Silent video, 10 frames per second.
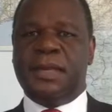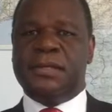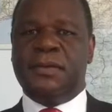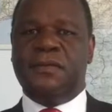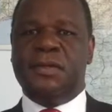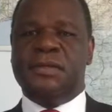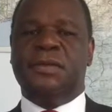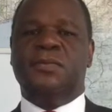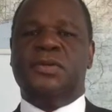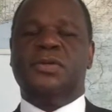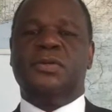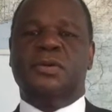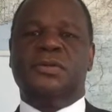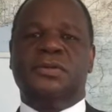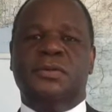activities, then we should
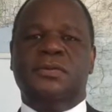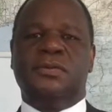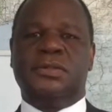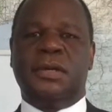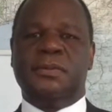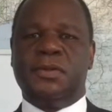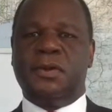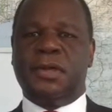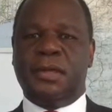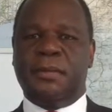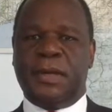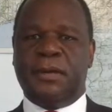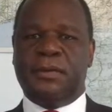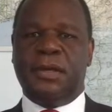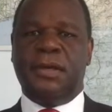also stop talking
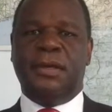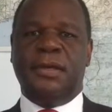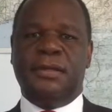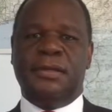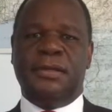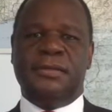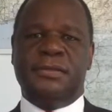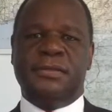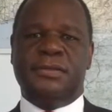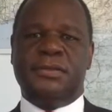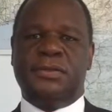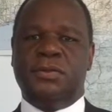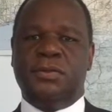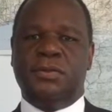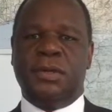about these as
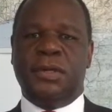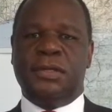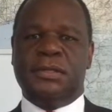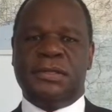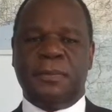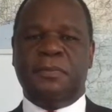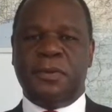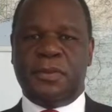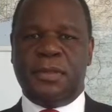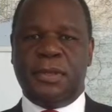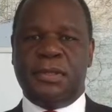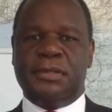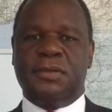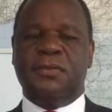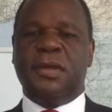two separate
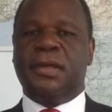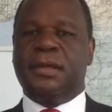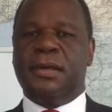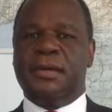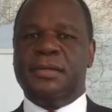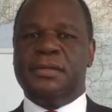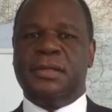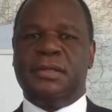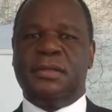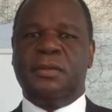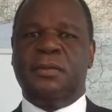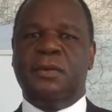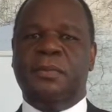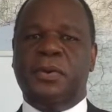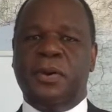things and recognize that they're
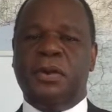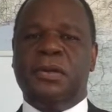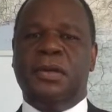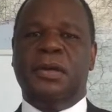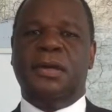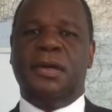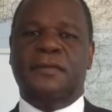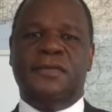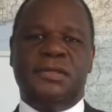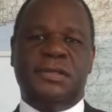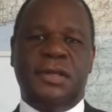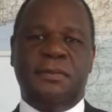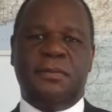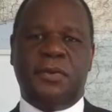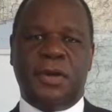all part of the
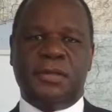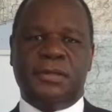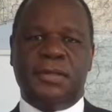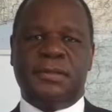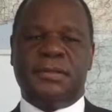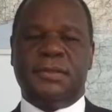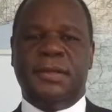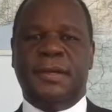same process.